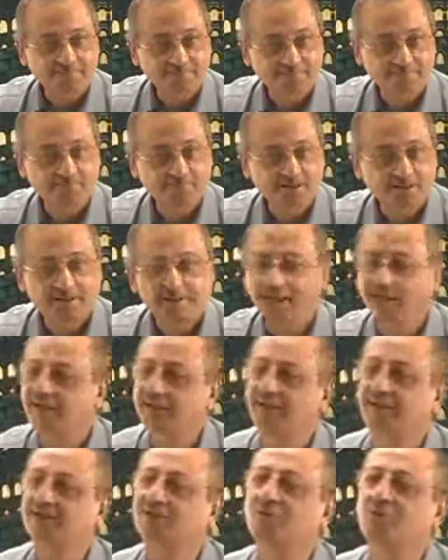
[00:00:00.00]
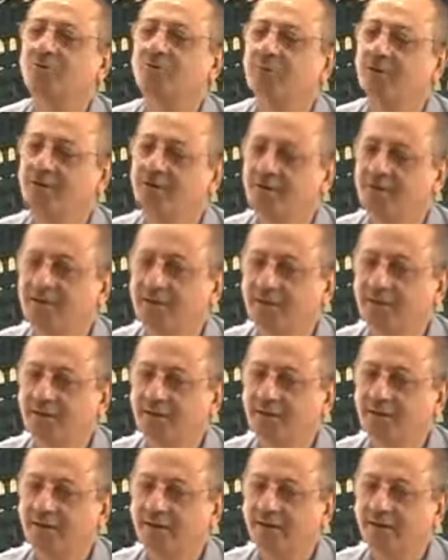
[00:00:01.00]
And there are so many.
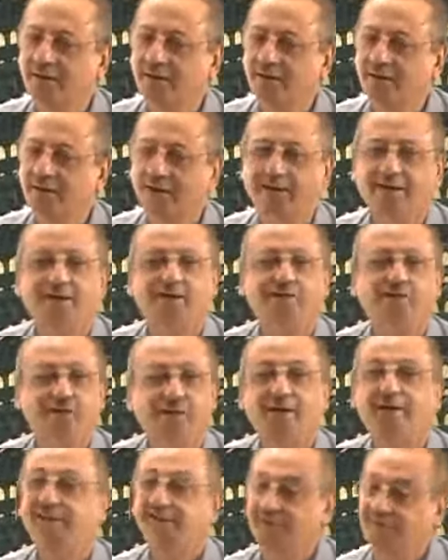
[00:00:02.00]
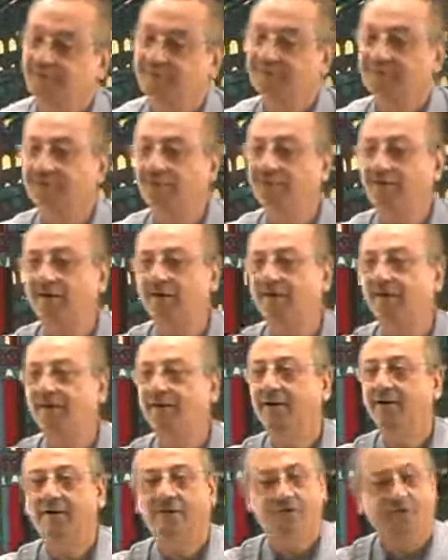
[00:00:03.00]
And inshallah, that is our
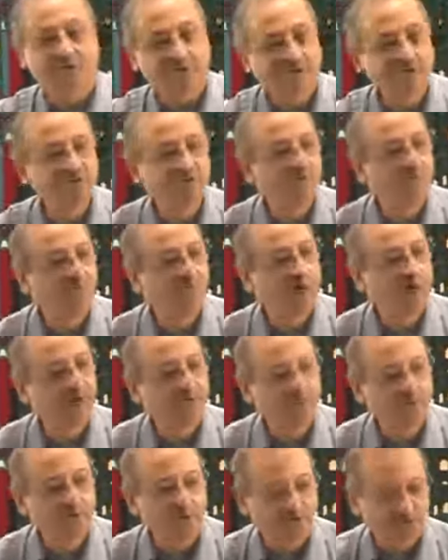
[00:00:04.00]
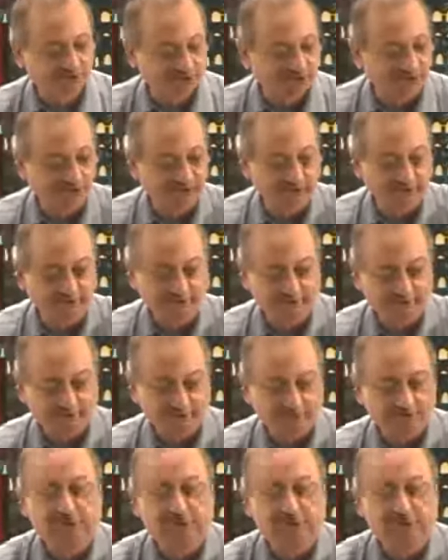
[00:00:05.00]
reason why we are studying